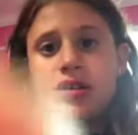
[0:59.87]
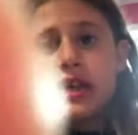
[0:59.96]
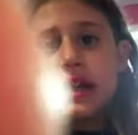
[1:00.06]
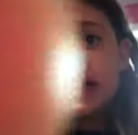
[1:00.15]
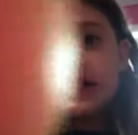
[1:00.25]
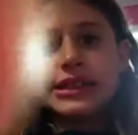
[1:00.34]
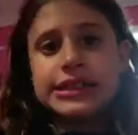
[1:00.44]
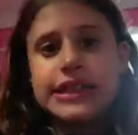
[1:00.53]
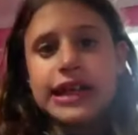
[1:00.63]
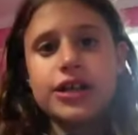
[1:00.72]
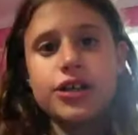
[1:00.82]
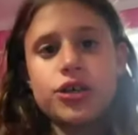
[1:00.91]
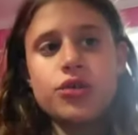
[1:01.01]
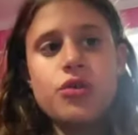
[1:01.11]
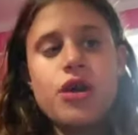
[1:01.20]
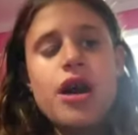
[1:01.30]
they need to tell
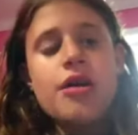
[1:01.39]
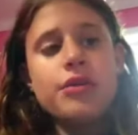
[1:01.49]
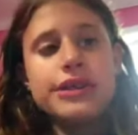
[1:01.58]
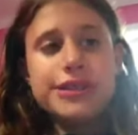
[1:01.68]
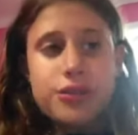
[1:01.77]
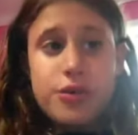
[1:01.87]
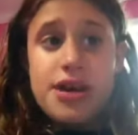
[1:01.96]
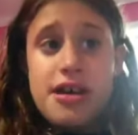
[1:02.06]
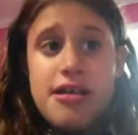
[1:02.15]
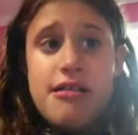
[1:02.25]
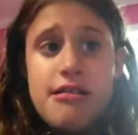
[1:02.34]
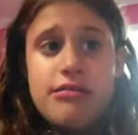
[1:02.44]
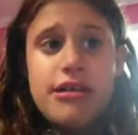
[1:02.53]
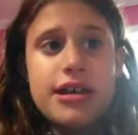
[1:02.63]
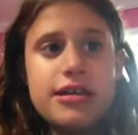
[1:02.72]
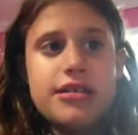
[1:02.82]
you what to wear.
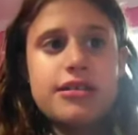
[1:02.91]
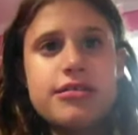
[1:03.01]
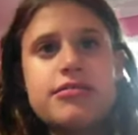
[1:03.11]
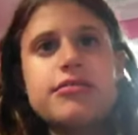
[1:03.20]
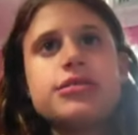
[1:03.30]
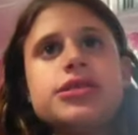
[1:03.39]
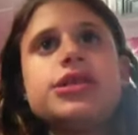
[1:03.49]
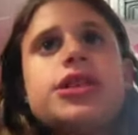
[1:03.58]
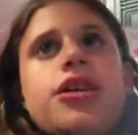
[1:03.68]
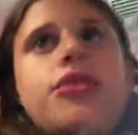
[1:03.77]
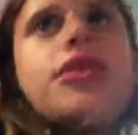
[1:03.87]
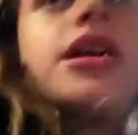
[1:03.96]
Like, so